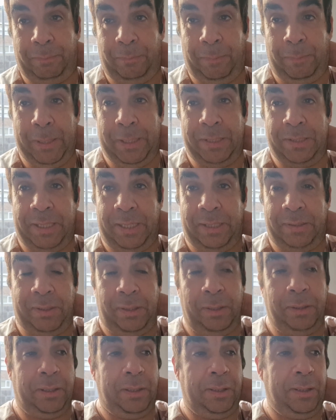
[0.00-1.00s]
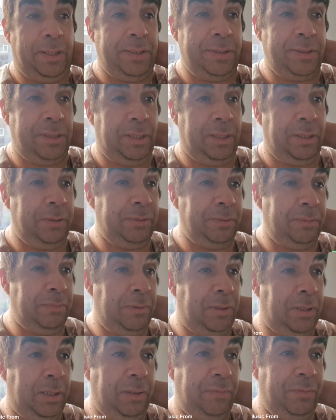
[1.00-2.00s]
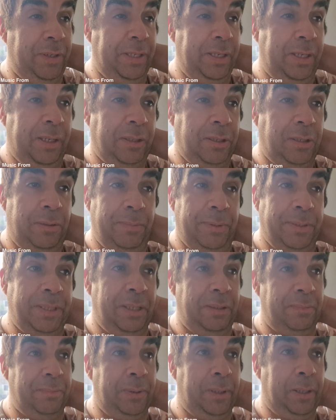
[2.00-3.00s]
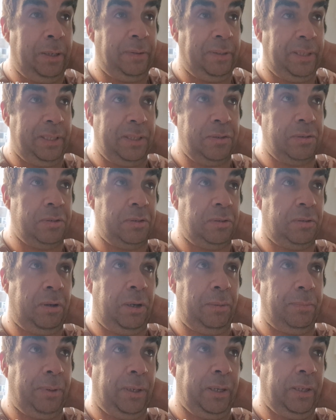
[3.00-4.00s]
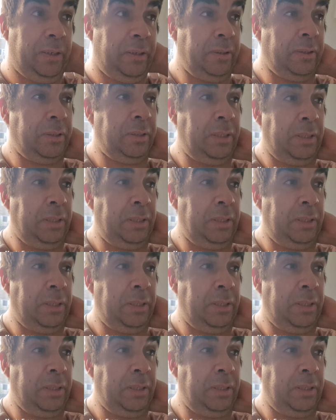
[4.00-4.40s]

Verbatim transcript: Wednesday's done guys so like the video comment down below hit the subscribe button